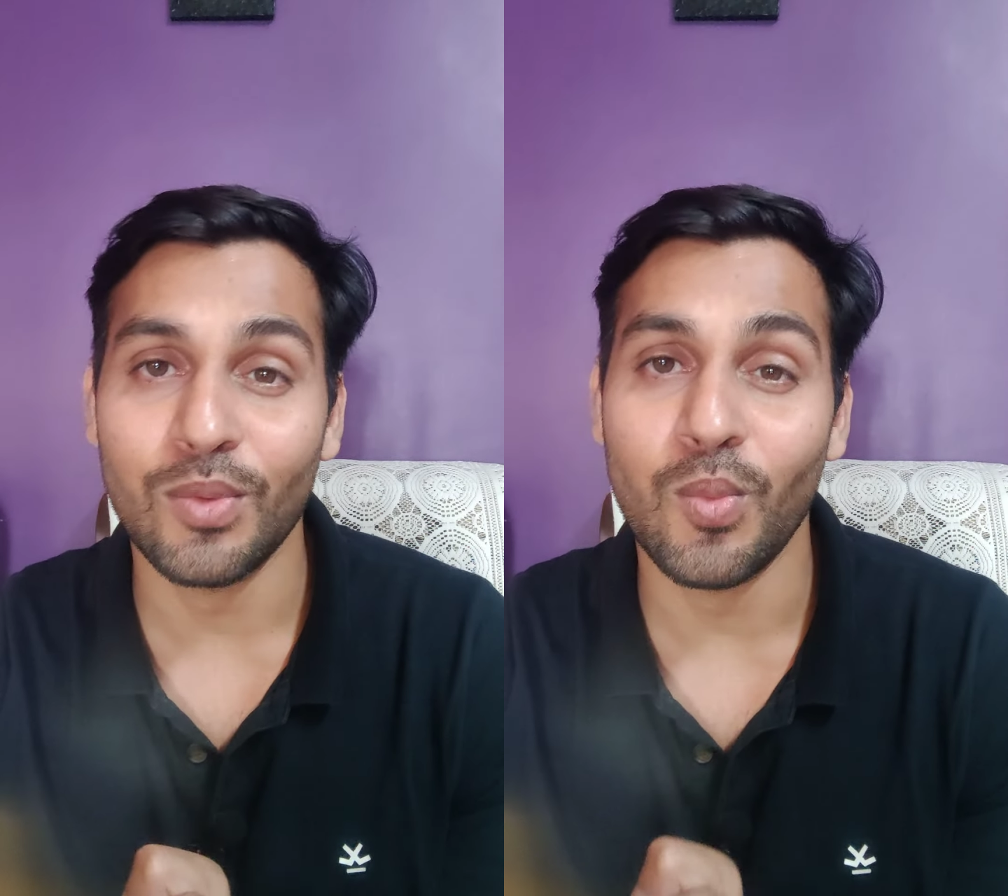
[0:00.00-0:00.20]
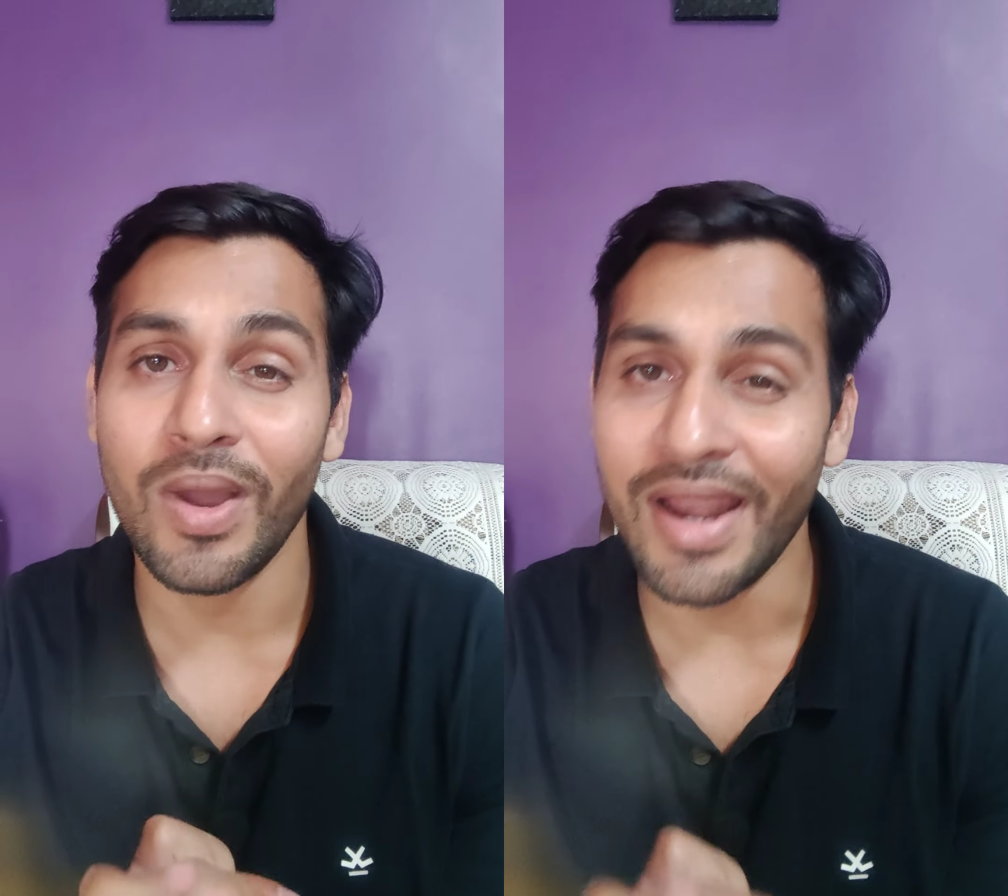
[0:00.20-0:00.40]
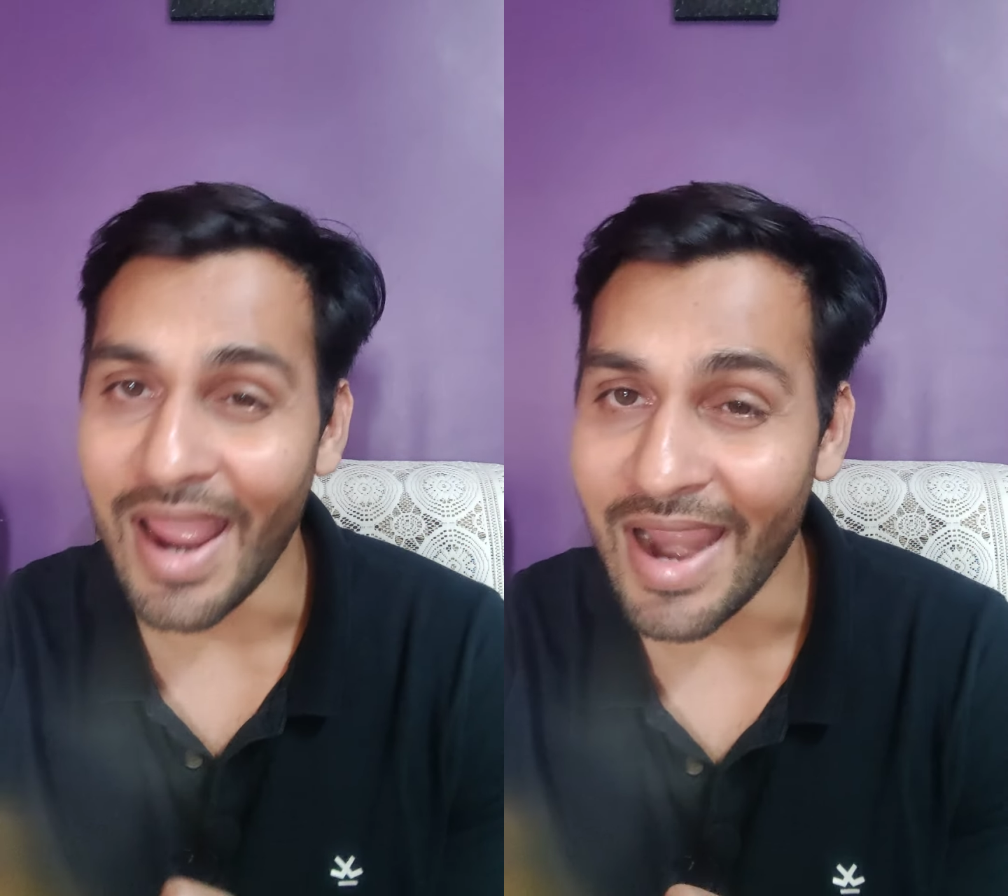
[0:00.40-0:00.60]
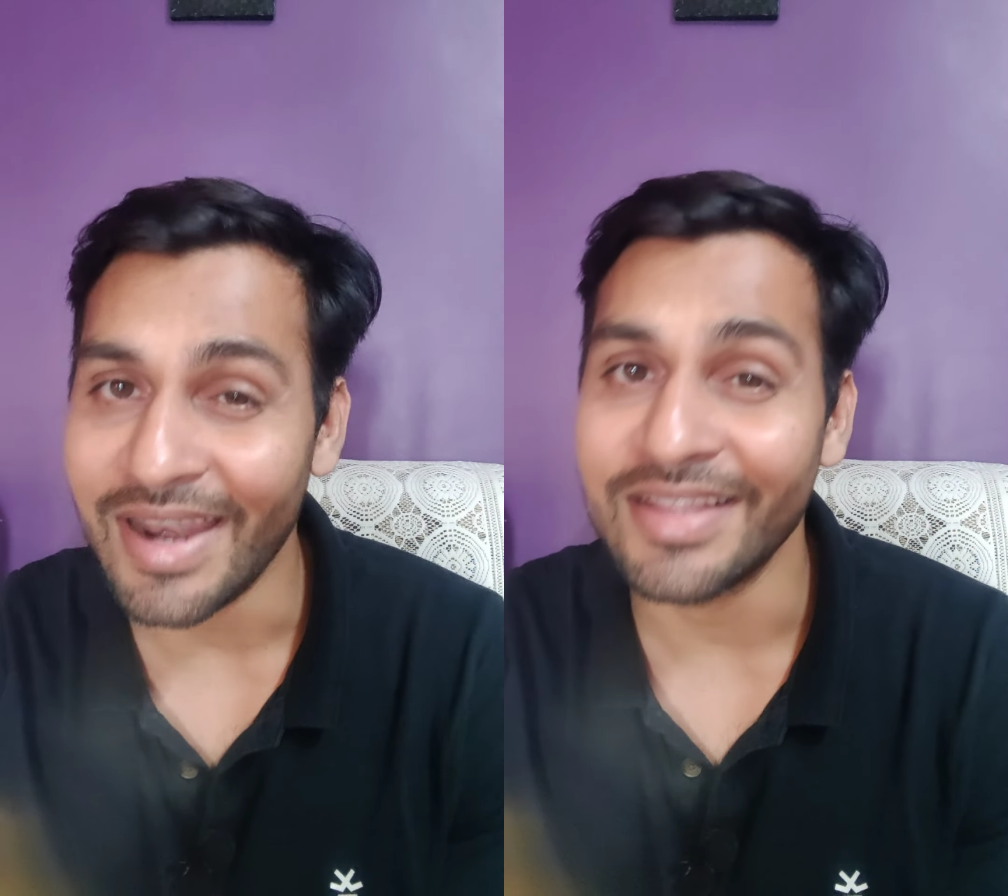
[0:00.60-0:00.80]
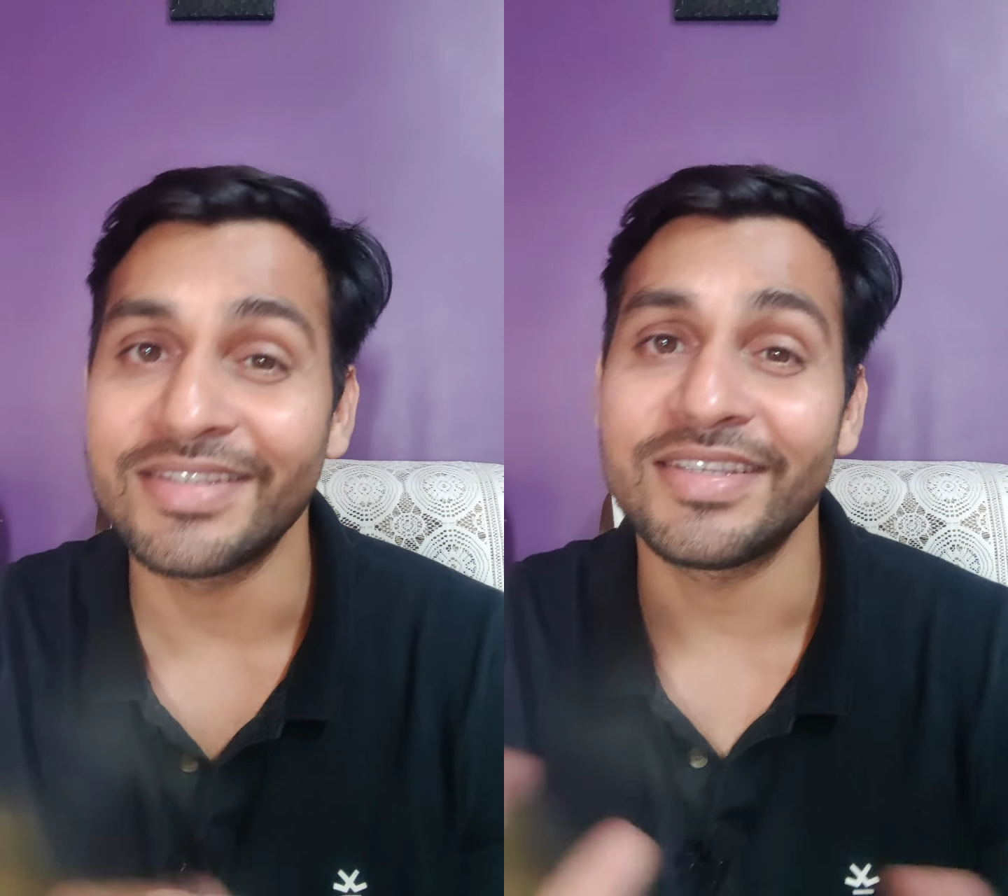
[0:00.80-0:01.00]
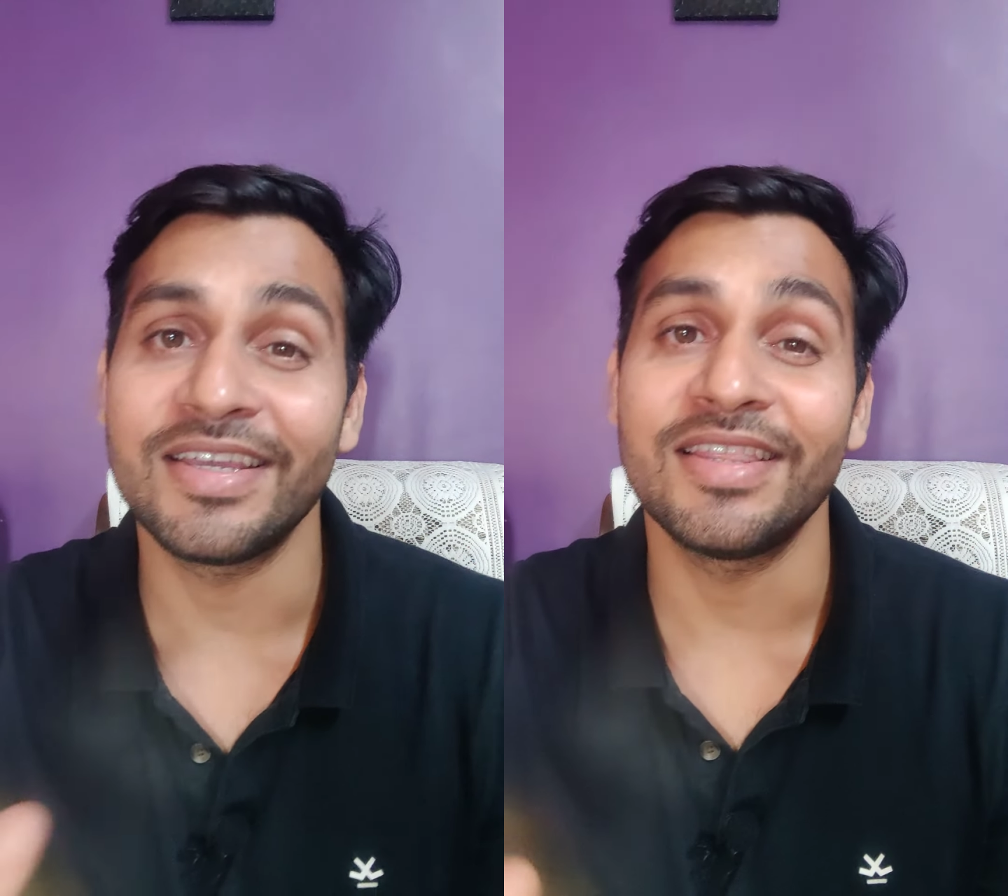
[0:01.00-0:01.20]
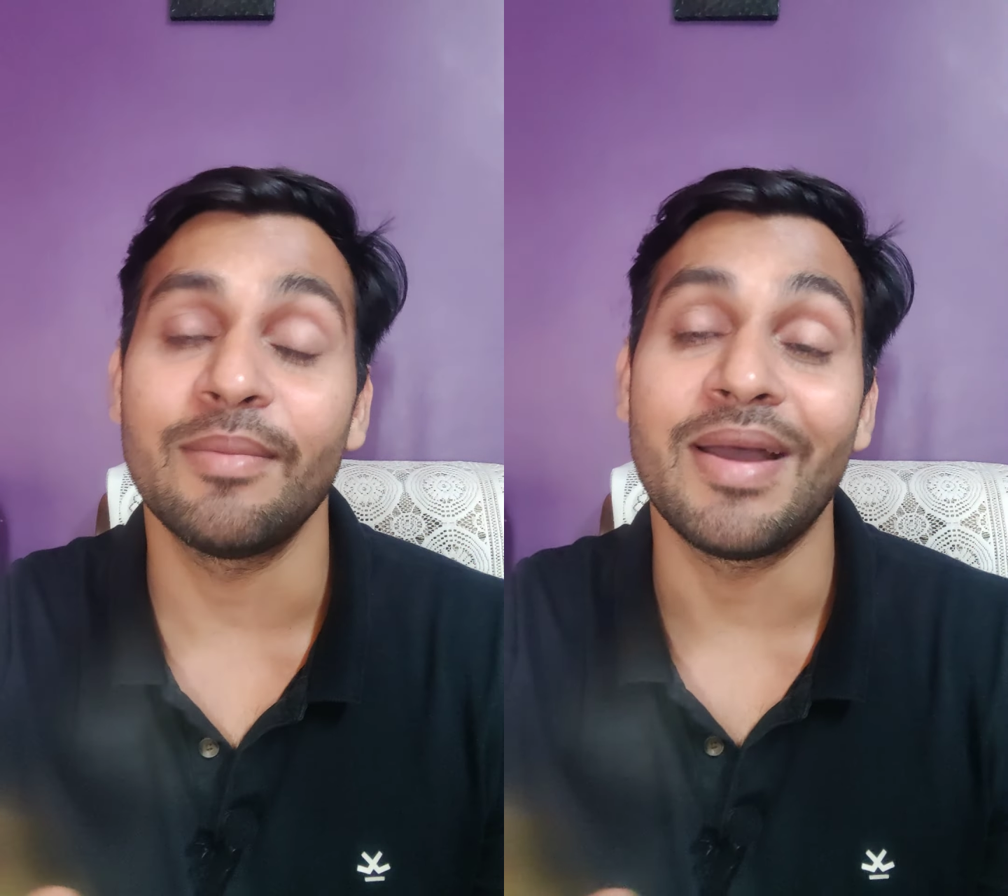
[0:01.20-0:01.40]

in one hand and say the